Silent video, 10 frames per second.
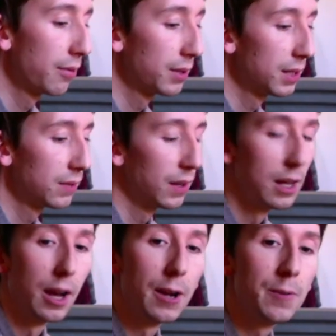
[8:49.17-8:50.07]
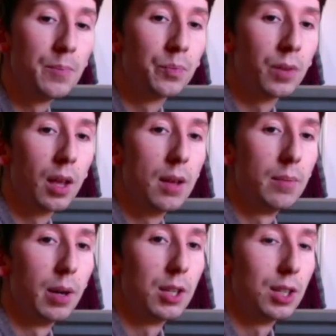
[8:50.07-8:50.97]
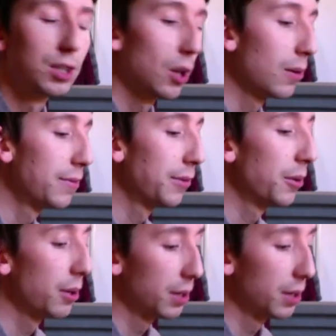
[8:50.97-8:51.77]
in this video. But just go through it